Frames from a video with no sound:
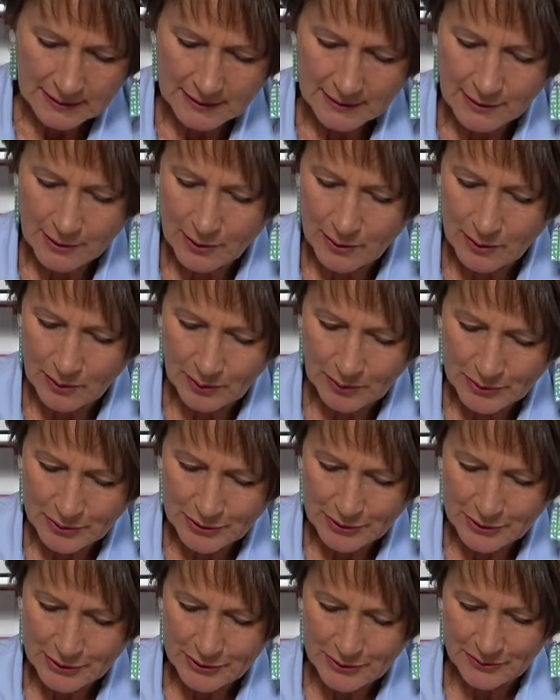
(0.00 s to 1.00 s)
oh
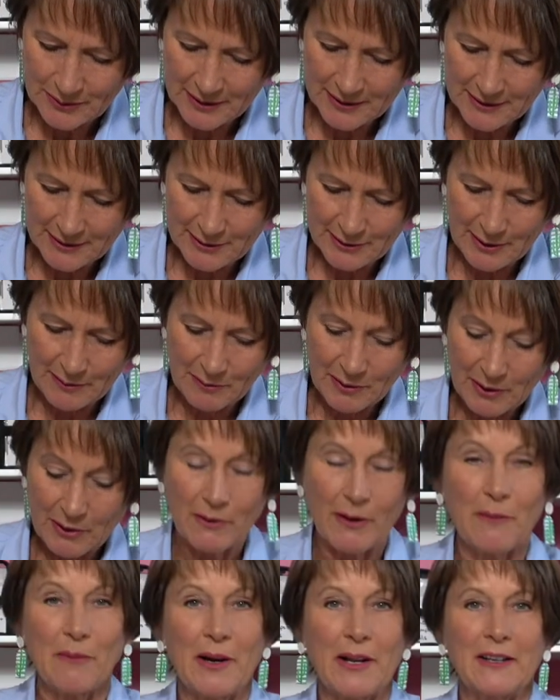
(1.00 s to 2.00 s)
shoot what is i'm gonna
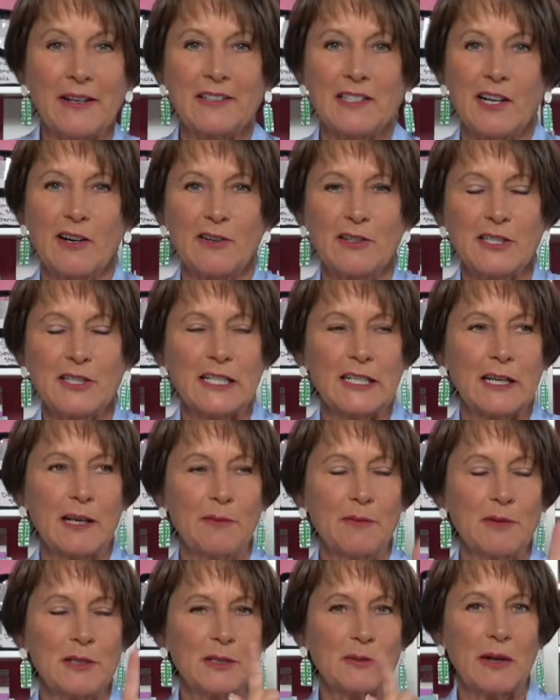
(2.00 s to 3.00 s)
i'm writing it down it's gonna
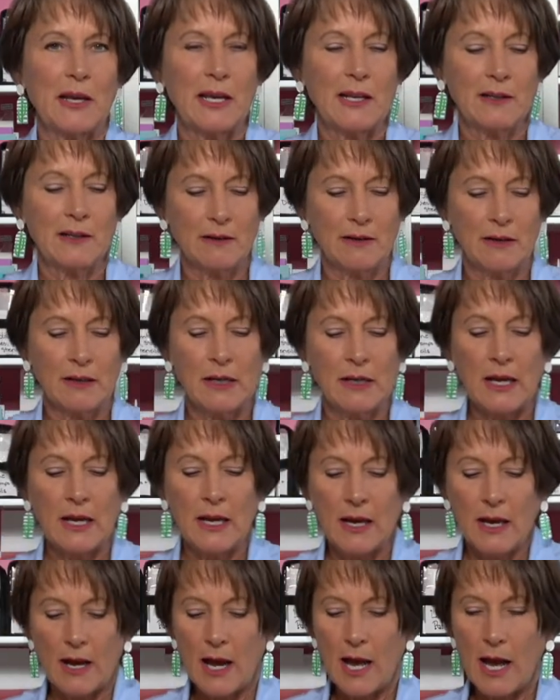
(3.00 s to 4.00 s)
come into my head and i
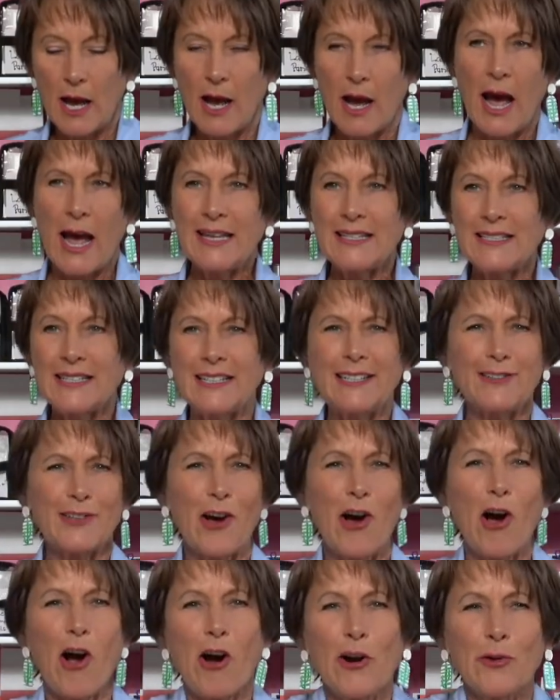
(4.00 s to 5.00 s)
uh, i did it the
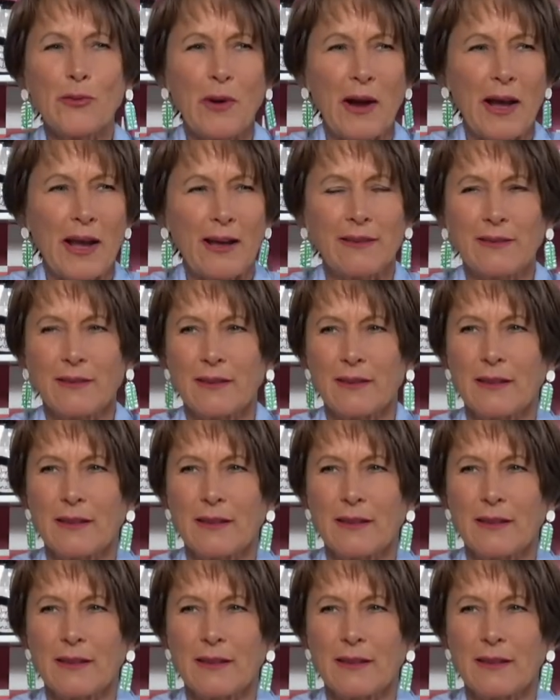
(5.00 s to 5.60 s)
hard uh, way